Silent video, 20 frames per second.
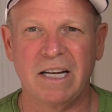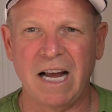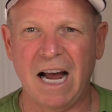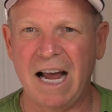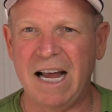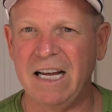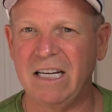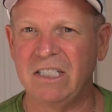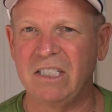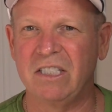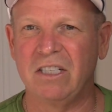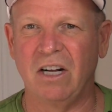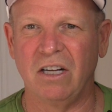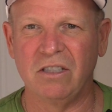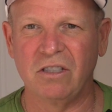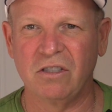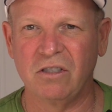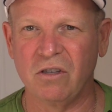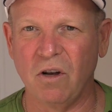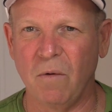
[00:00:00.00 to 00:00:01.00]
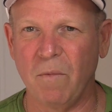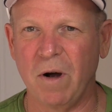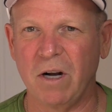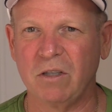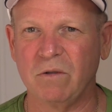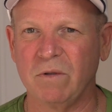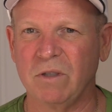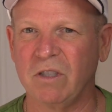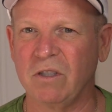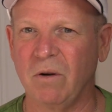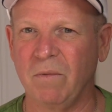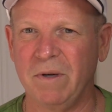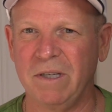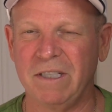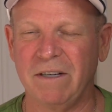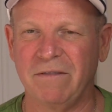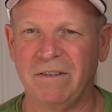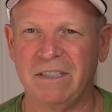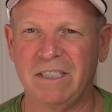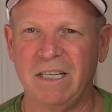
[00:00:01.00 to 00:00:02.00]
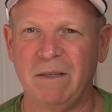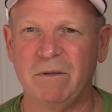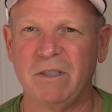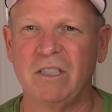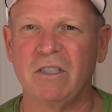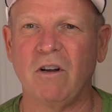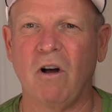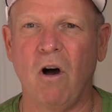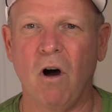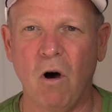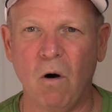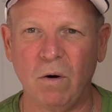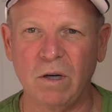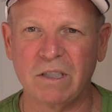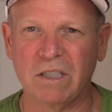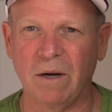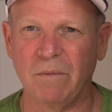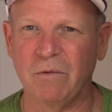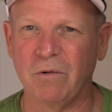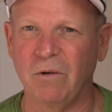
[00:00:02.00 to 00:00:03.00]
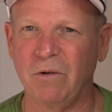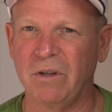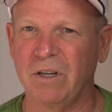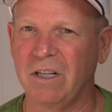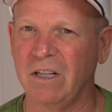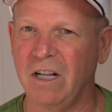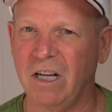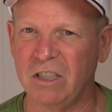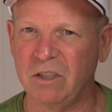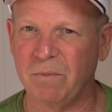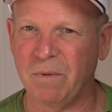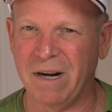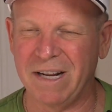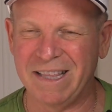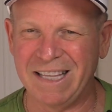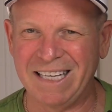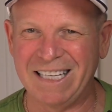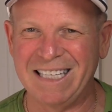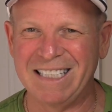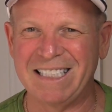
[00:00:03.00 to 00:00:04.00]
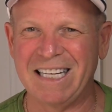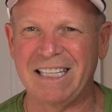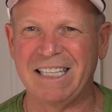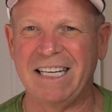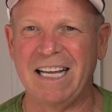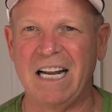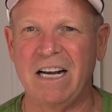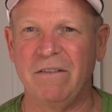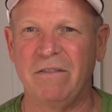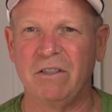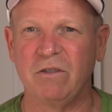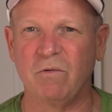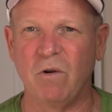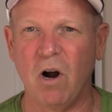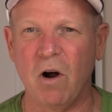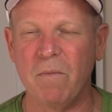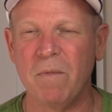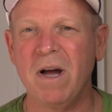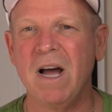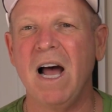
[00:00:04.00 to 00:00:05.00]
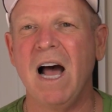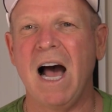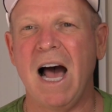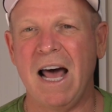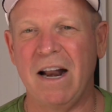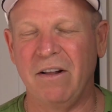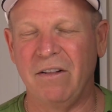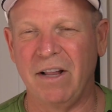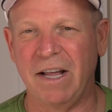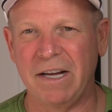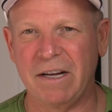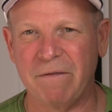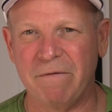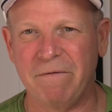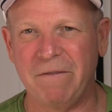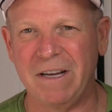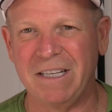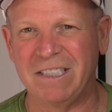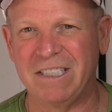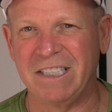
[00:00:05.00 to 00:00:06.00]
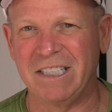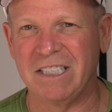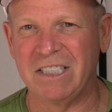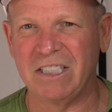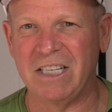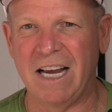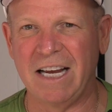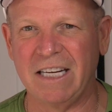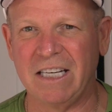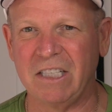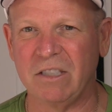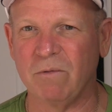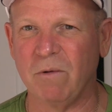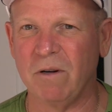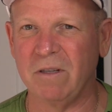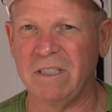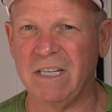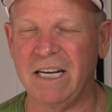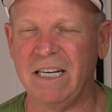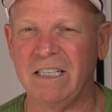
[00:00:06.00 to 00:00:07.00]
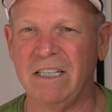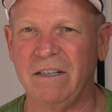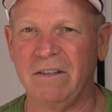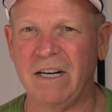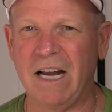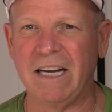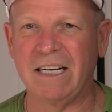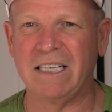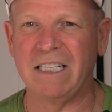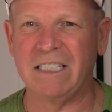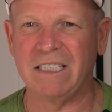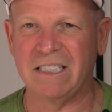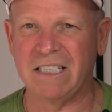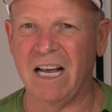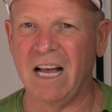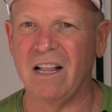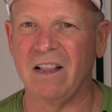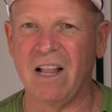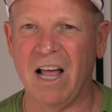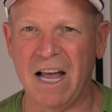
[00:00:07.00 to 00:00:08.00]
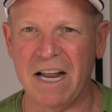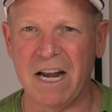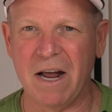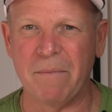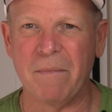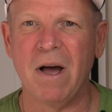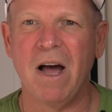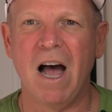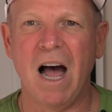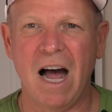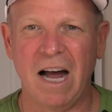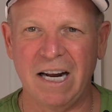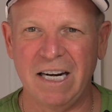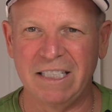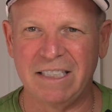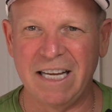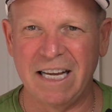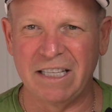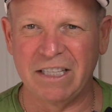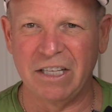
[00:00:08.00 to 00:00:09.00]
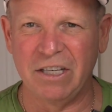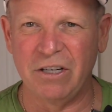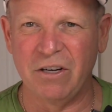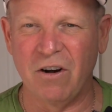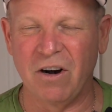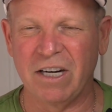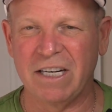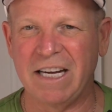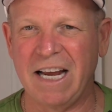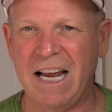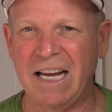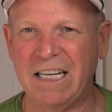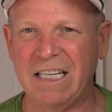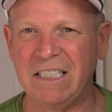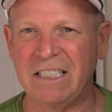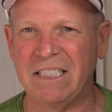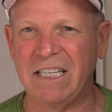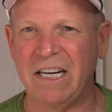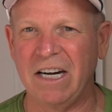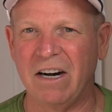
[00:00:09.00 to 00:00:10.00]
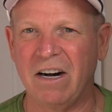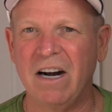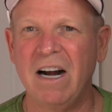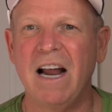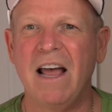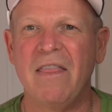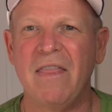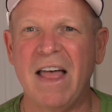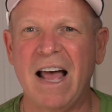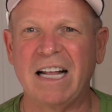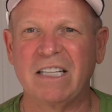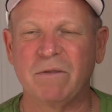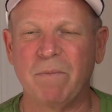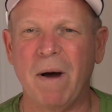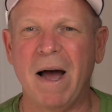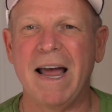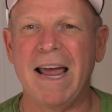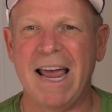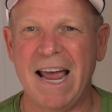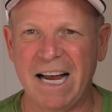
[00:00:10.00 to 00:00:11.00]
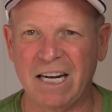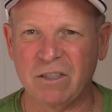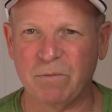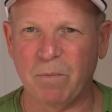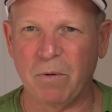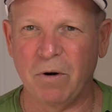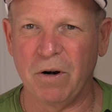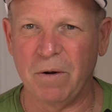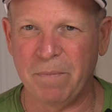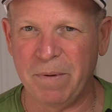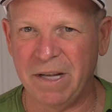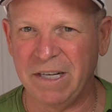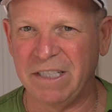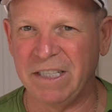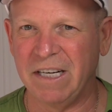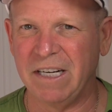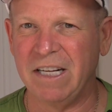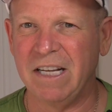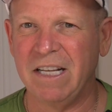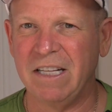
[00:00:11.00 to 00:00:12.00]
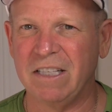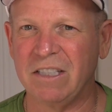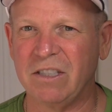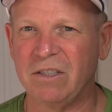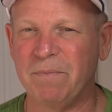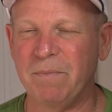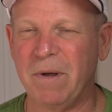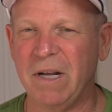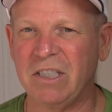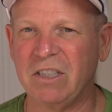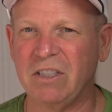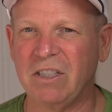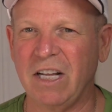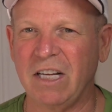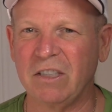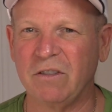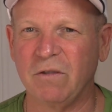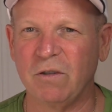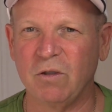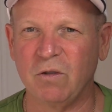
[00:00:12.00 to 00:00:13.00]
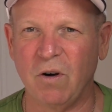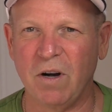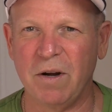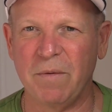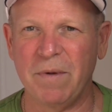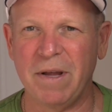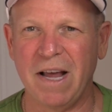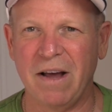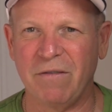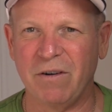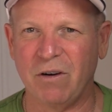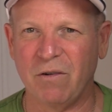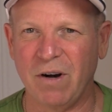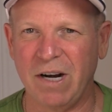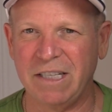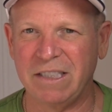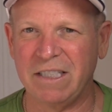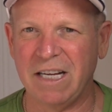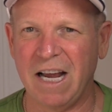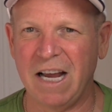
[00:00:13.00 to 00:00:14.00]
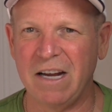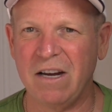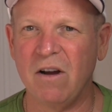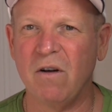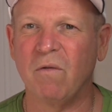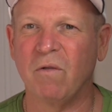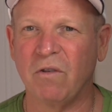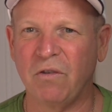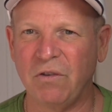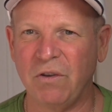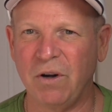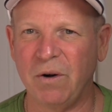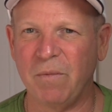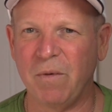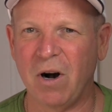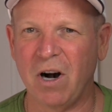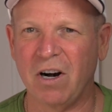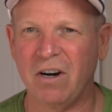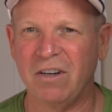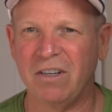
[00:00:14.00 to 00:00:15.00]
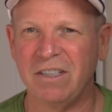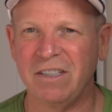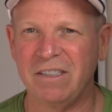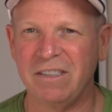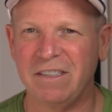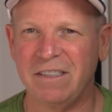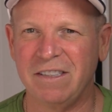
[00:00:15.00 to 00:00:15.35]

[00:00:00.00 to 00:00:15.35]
Guy has done so much with so many different teams. He's always come through in the clutch, but I think he's at the end of his rope. I don't like him facing this Yankees lineup. I'm going to take the New York Yankees here, and that's my expert opinion. This is Mitch. Thanks for joining me. Have a great day. We'll see you tomorrow.